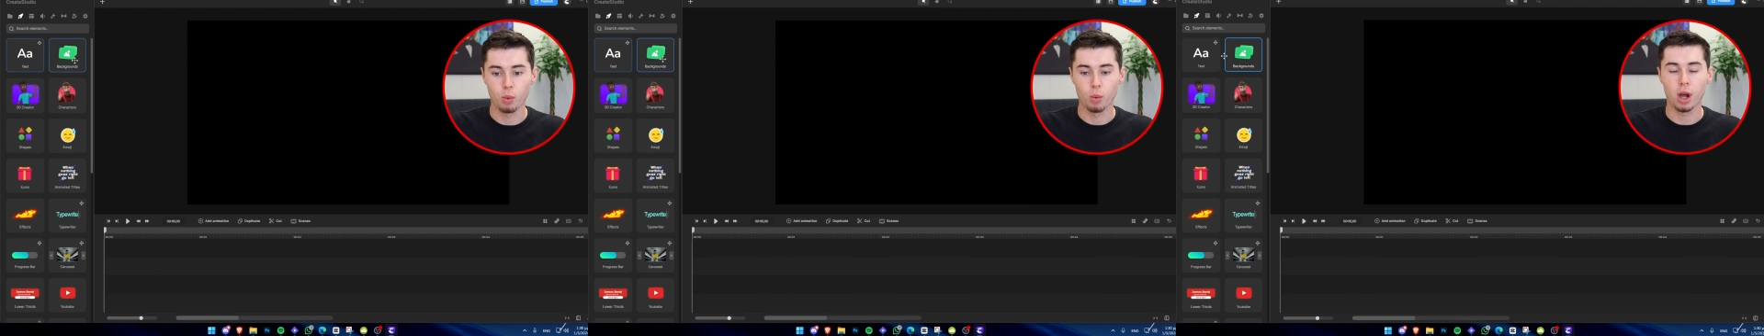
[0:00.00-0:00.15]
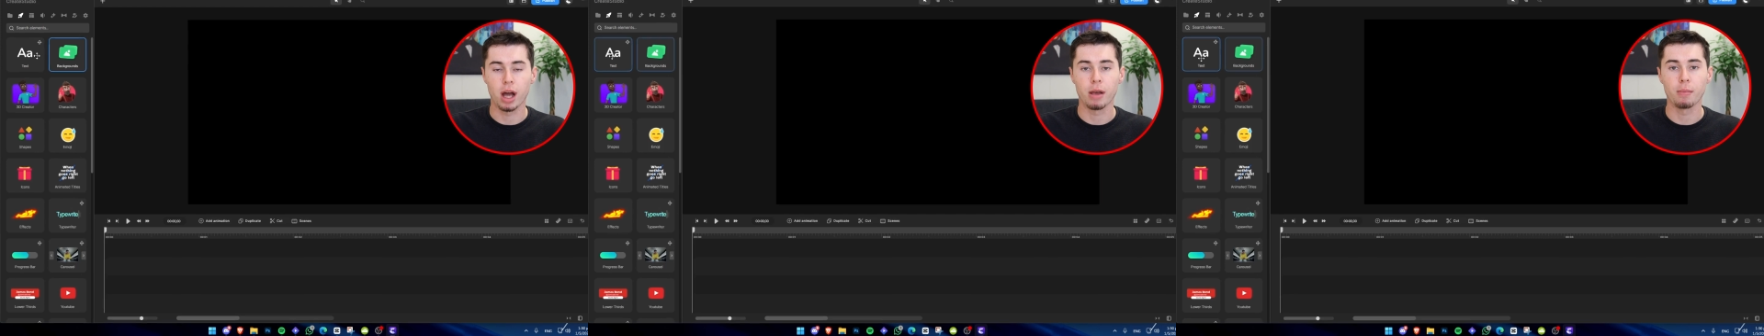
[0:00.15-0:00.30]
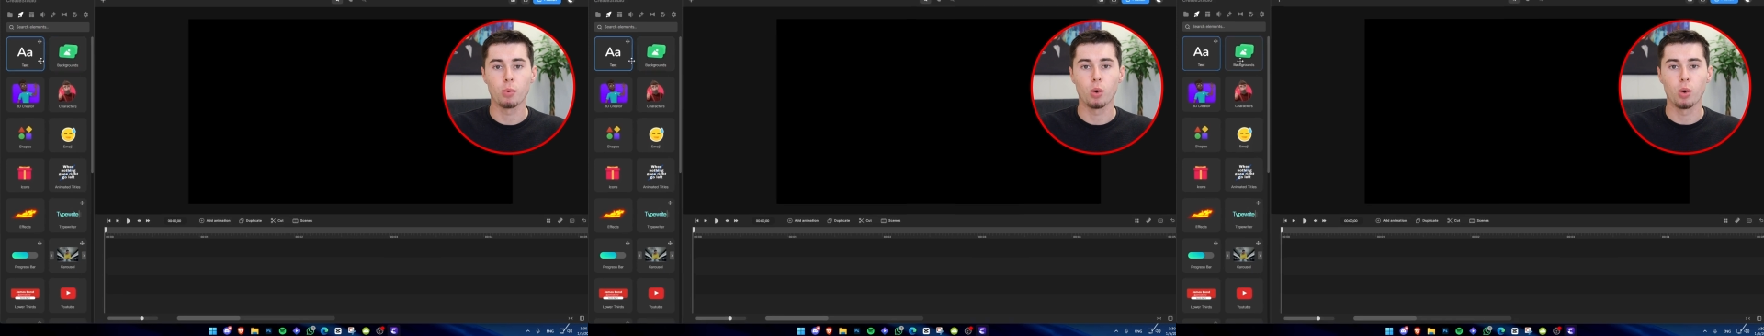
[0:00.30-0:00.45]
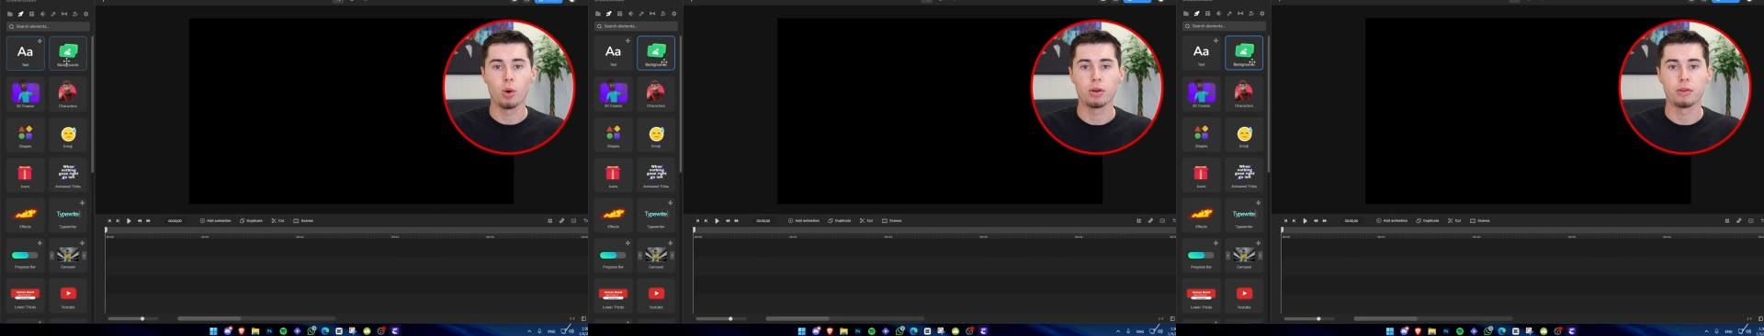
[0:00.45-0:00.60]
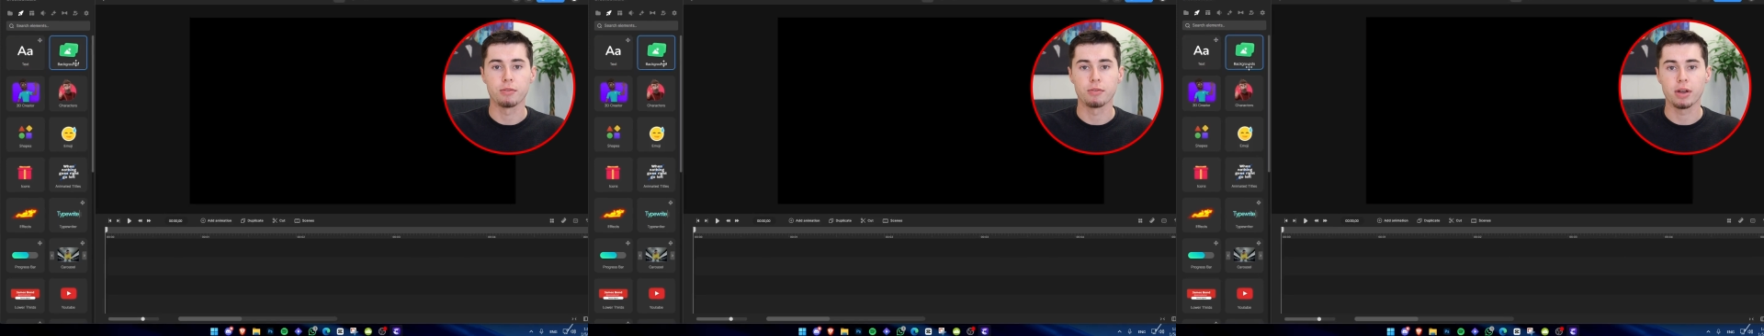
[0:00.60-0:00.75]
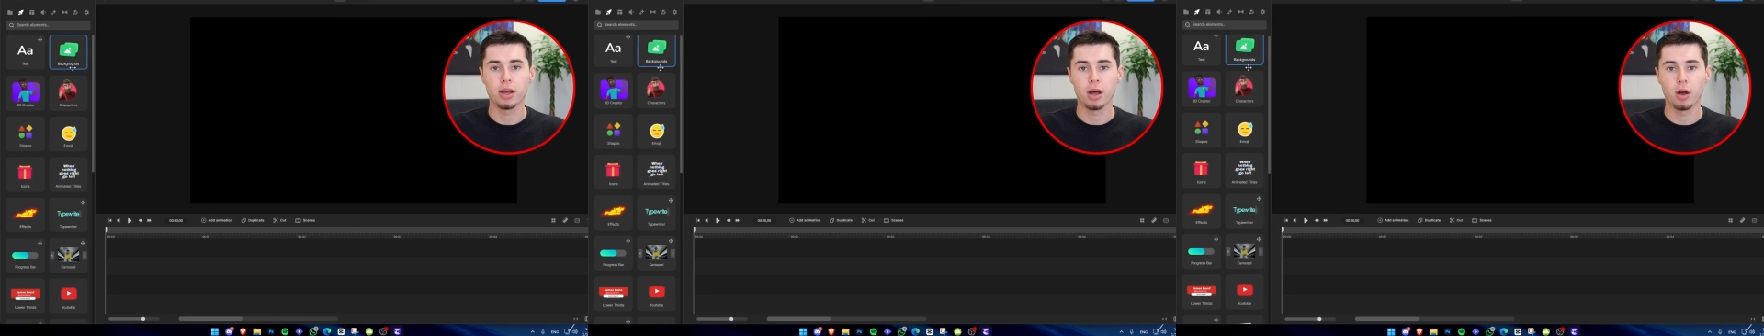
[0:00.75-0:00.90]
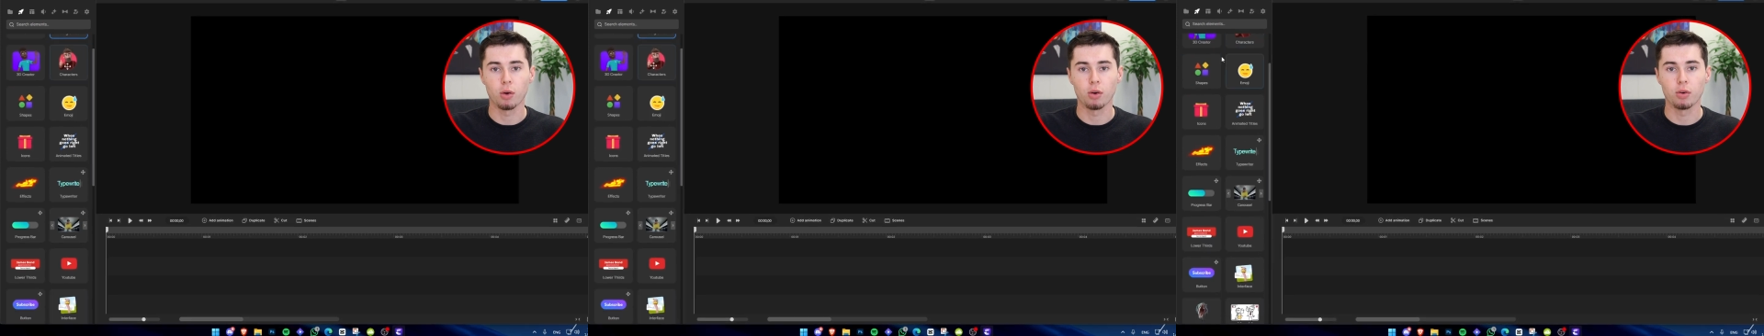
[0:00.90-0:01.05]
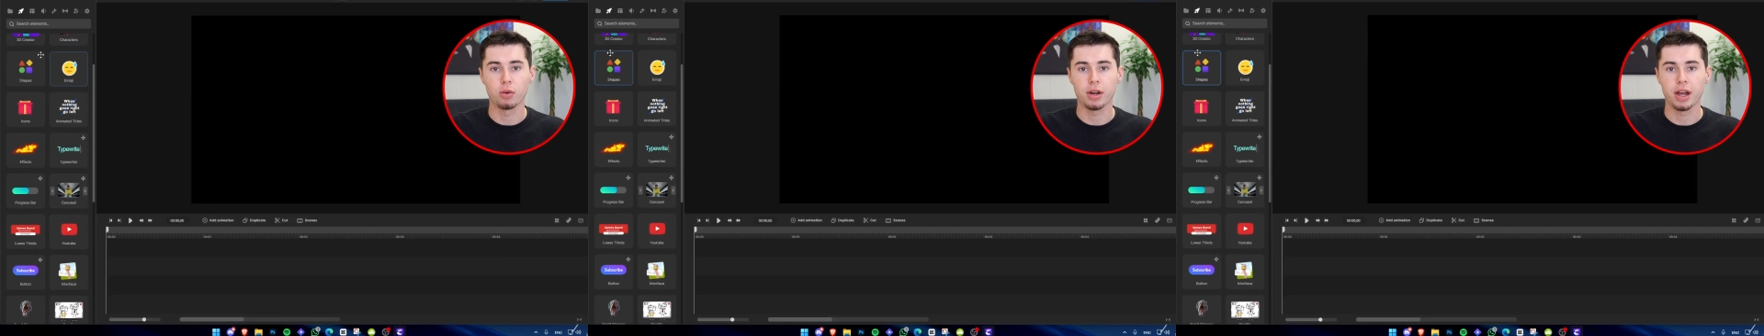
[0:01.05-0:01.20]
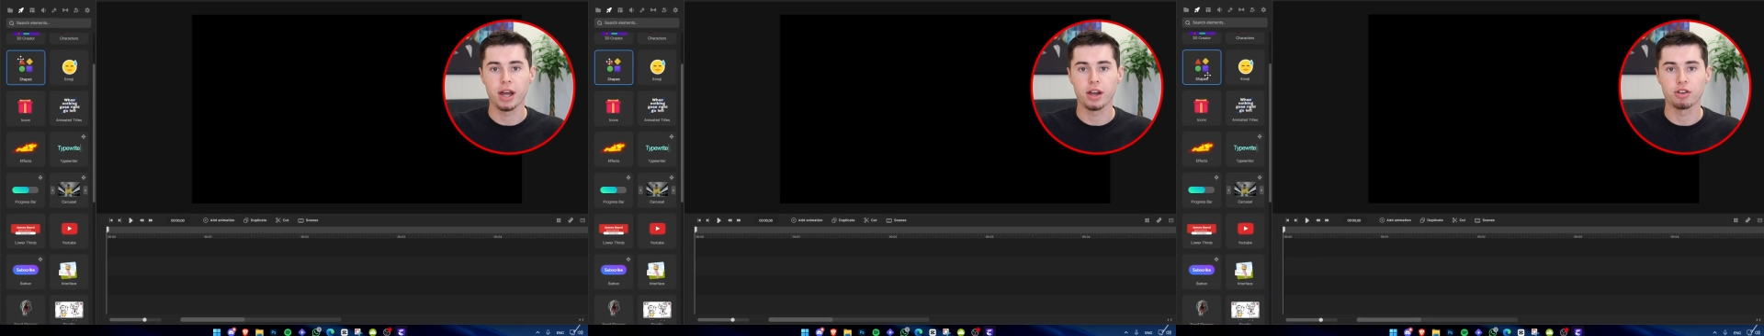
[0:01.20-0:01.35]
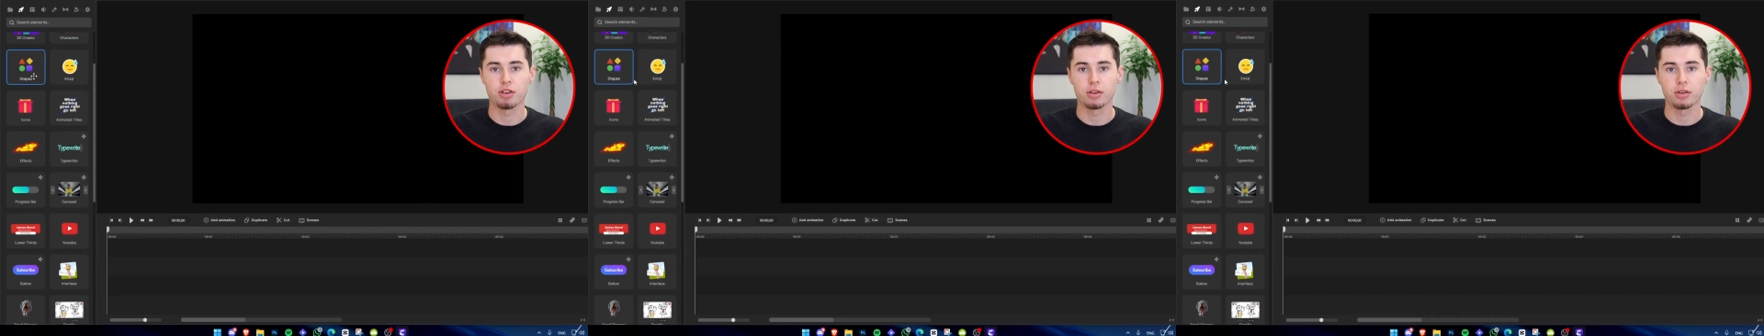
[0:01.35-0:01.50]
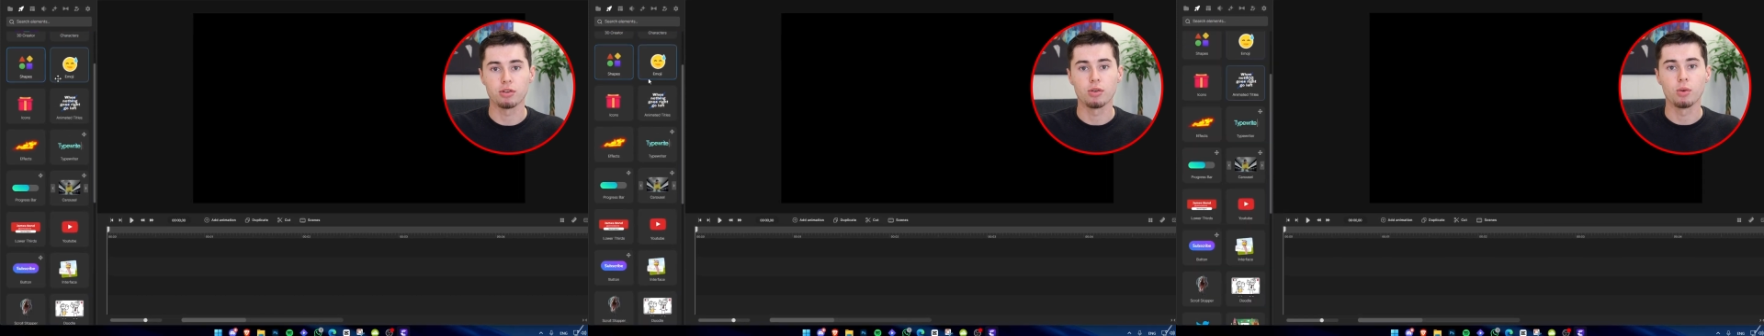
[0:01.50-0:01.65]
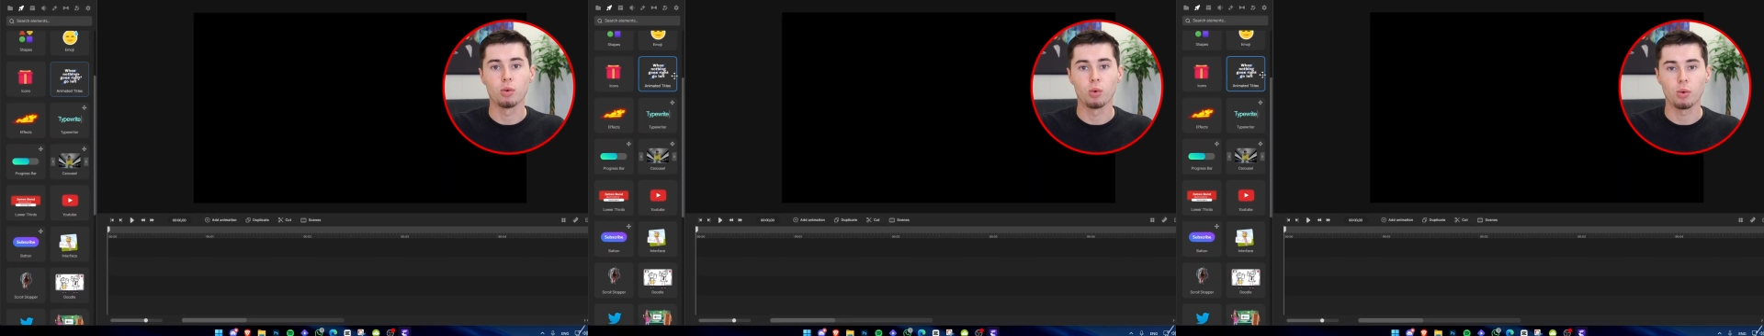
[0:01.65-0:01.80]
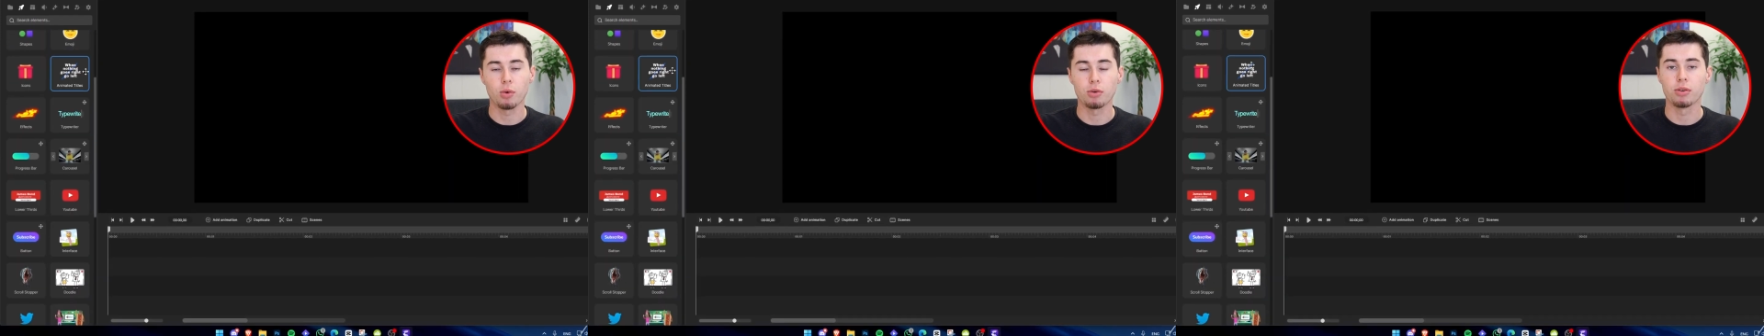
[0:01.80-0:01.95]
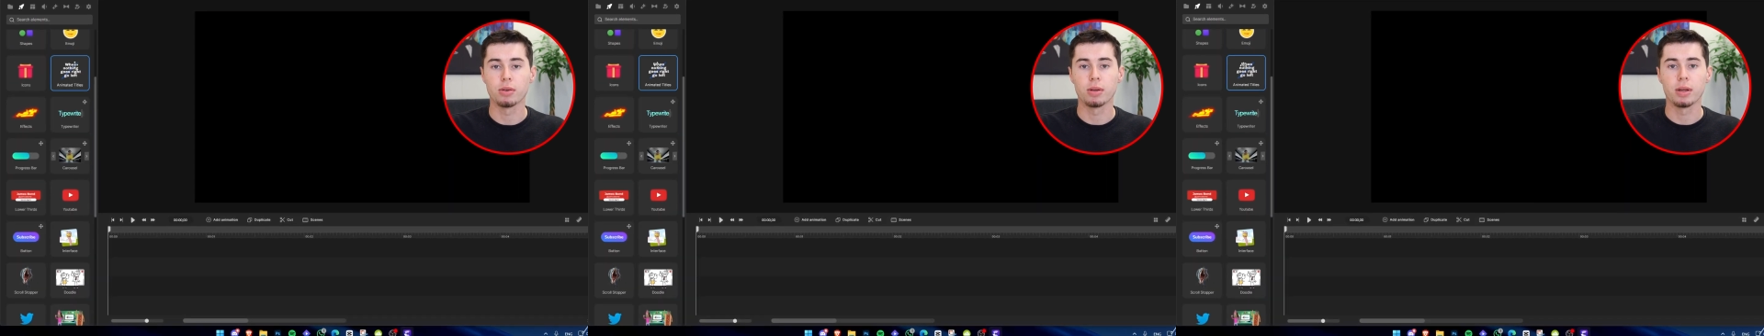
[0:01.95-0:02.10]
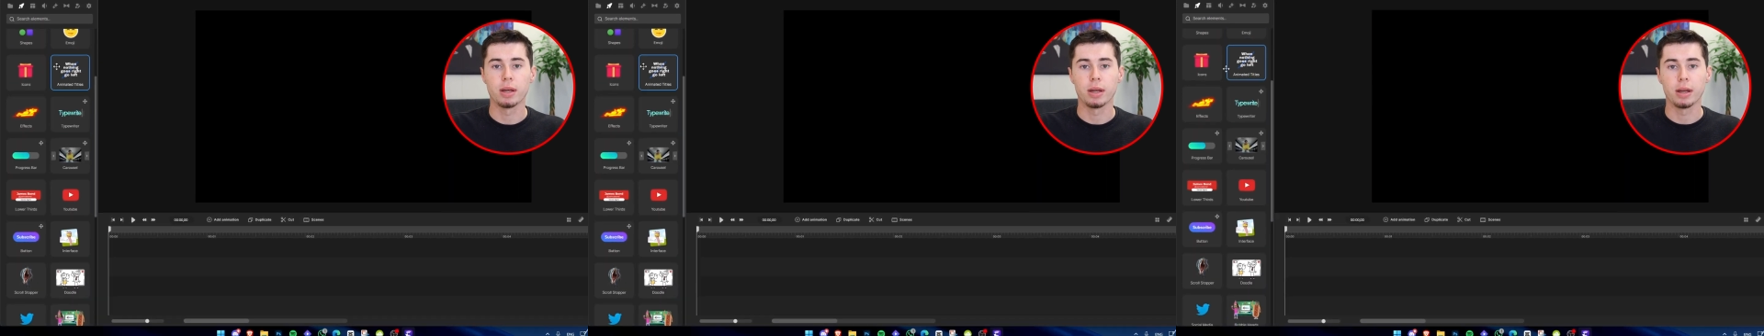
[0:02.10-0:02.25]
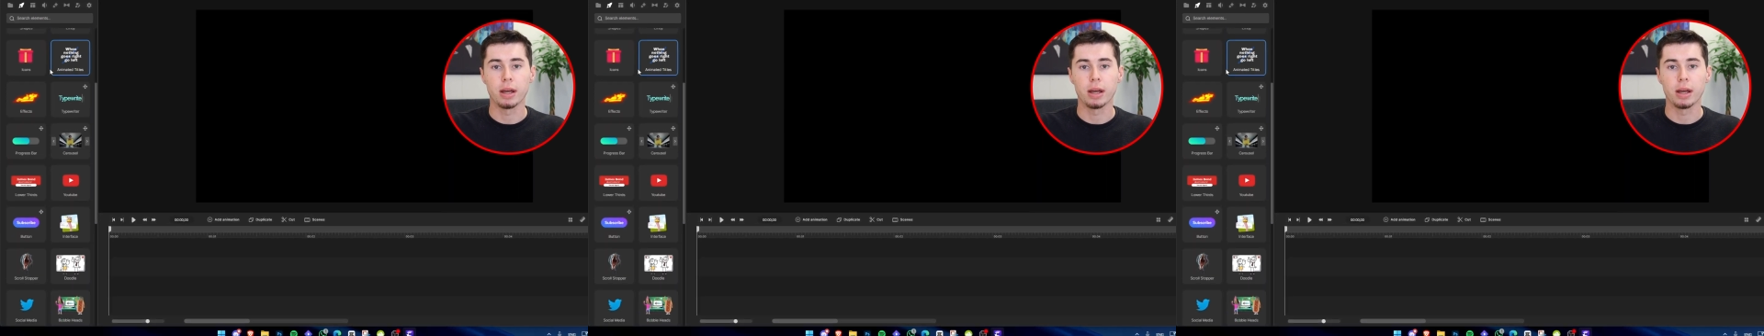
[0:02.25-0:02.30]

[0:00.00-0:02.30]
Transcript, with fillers: whiteboard video creation tools,